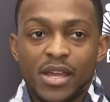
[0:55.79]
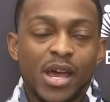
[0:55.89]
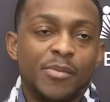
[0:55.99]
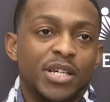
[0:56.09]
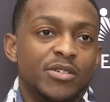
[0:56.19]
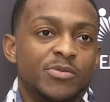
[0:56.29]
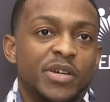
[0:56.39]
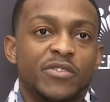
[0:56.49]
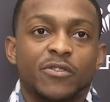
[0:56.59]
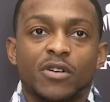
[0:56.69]
Yeah, I mean he was
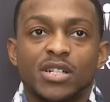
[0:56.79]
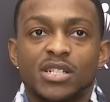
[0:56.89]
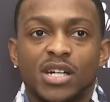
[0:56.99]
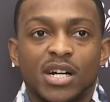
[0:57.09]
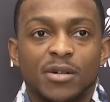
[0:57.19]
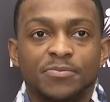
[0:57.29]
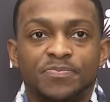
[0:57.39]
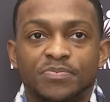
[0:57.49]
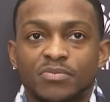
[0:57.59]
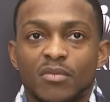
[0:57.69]
big for us.
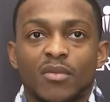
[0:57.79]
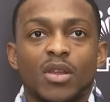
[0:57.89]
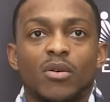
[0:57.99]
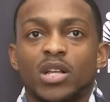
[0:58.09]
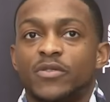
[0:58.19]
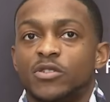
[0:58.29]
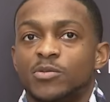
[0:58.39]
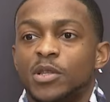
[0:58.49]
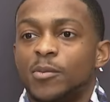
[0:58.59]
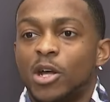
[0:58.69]
Um, or if he was
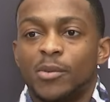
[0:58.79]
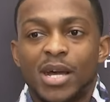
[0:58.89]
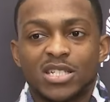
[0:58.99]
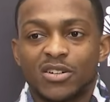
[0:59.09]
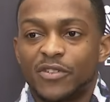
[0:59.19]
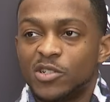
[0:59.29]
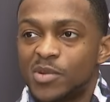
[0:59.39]
putting the ball in the basket, or if he was